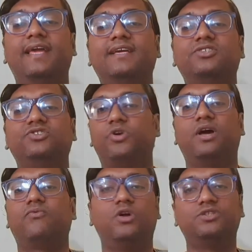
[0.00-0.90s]
guess your
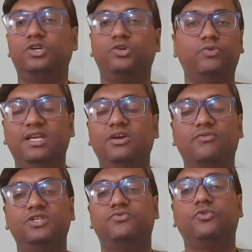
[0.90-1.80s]
product falls into any
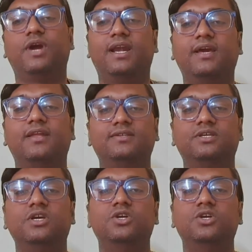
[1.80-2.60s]
of these 4 categories.